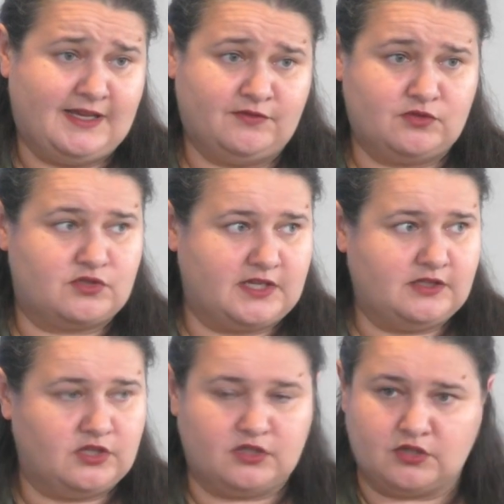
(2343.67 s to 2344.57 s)
have to tell
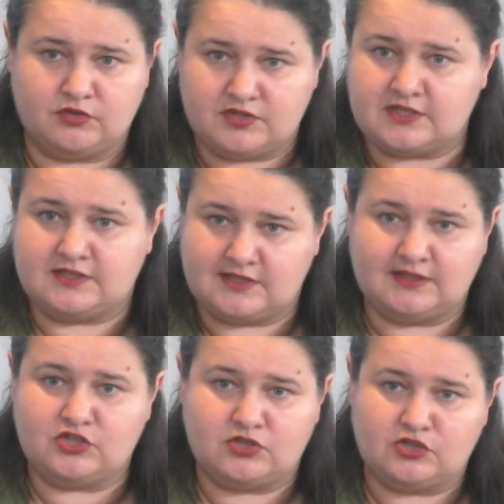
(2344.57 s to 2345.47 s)
you, you know, it's, it's
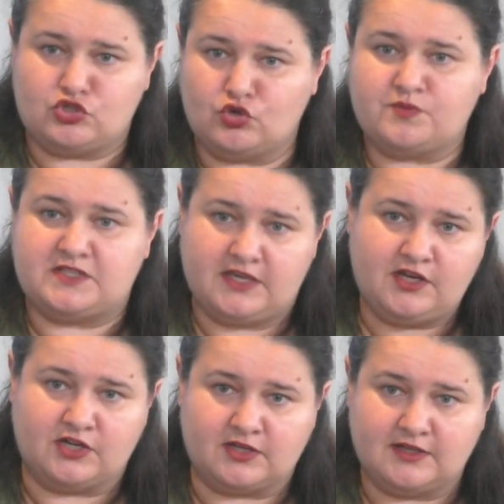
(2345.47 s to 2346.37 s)
additional jobs
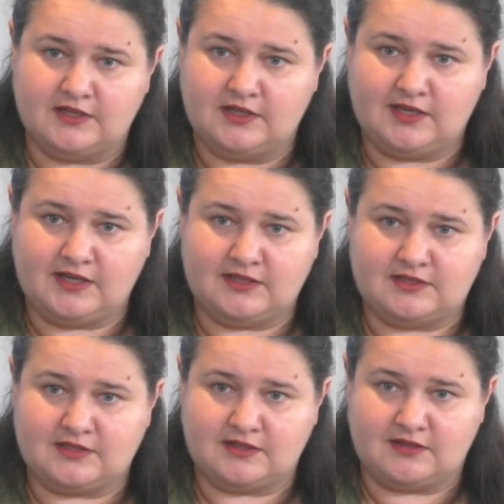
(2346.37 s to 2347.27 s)
there. And
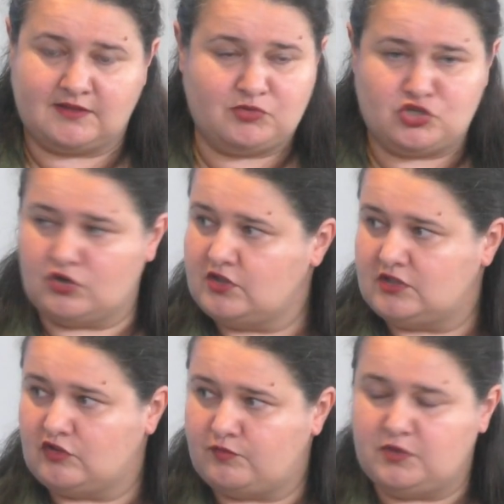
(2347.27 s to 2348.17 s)
uh, the
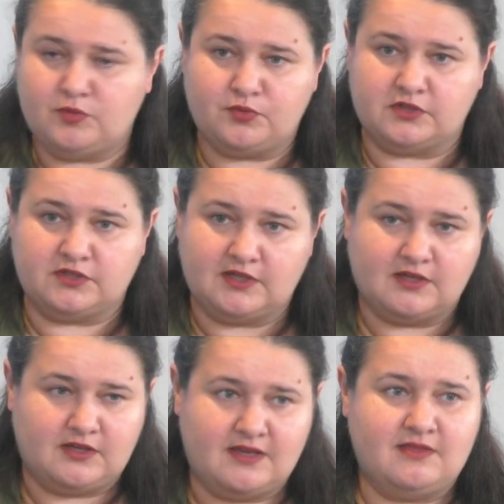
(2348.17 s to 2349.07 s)
majority of people
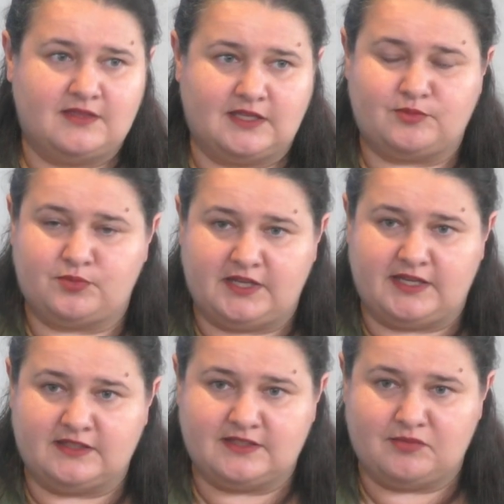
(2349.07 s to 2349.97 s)
in that
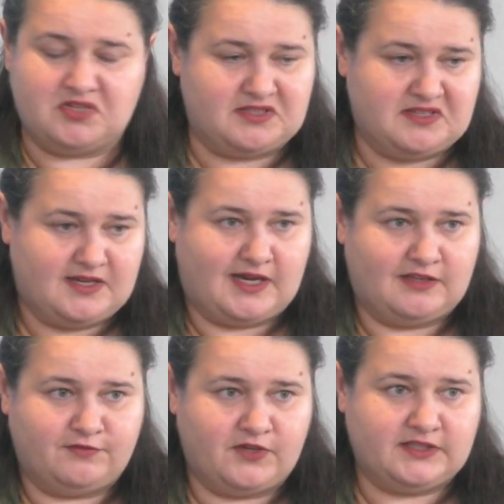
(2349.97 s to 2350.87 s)
plant, I mean, I
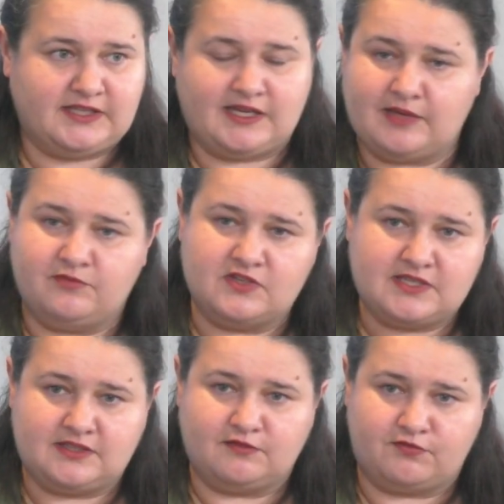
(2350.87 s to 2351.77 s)
felt like I'm
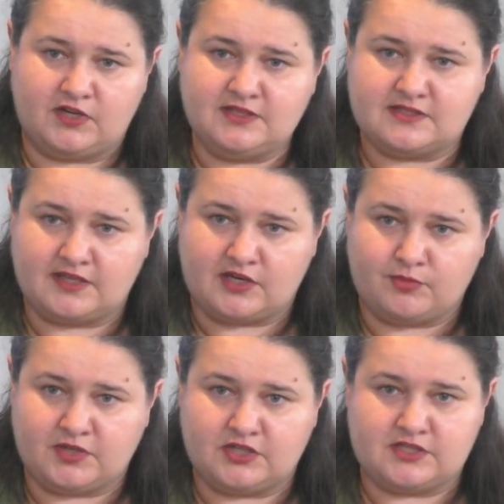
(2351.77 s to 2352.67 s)
visiting friends there
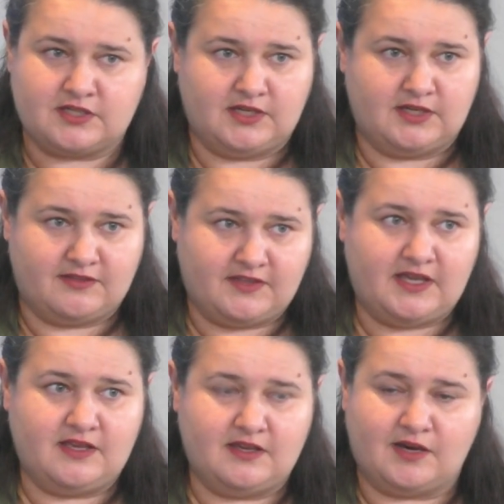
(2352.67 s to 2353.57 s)
because
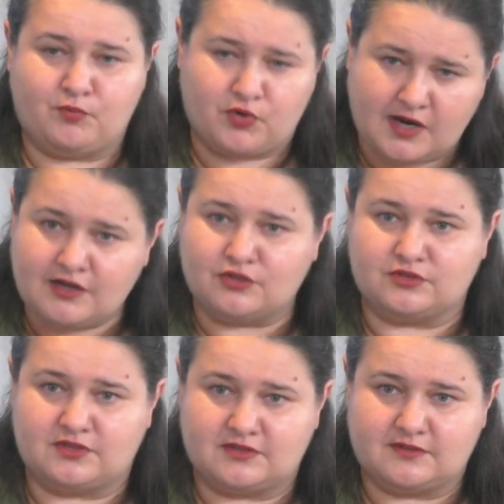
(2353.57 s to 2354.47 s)
they are
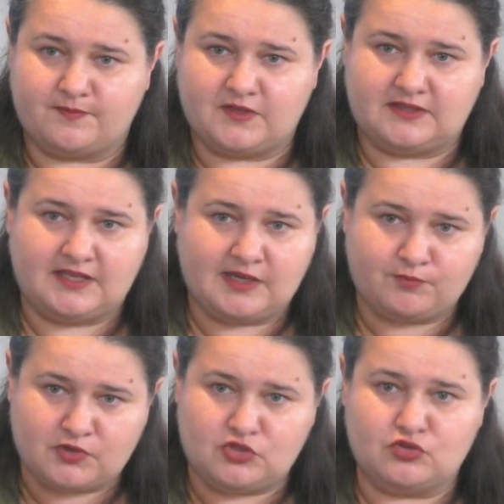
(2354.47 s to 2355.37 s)
proud that they are
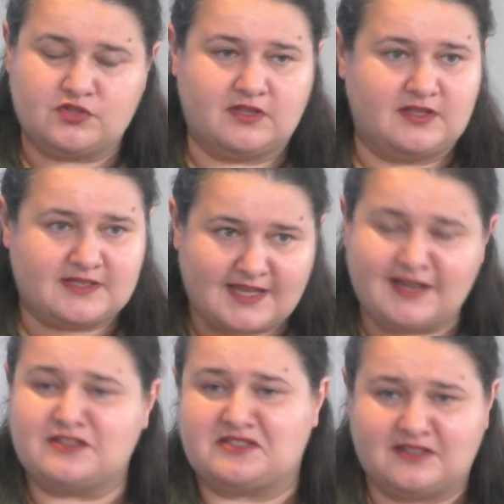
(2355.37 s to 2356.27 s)
producing this
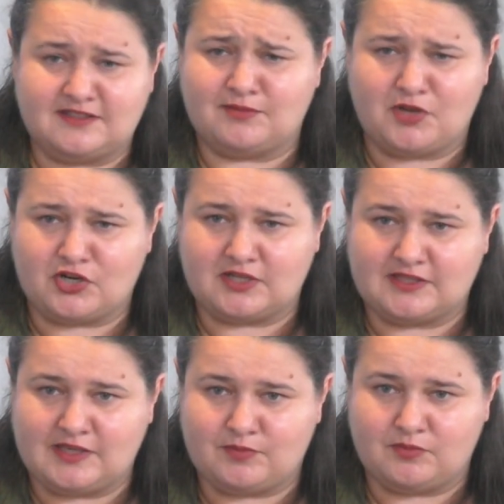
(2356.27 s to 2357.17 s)
excellent American
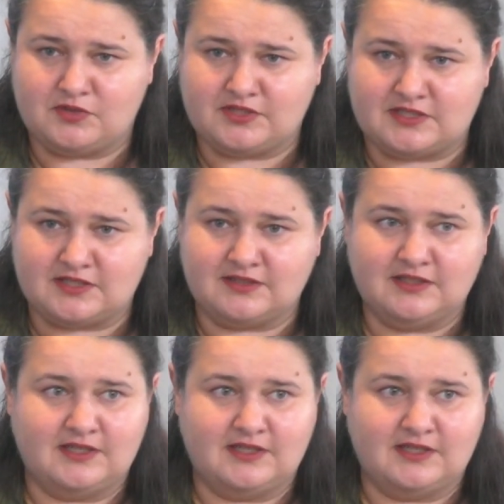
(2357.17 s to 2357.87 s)
capability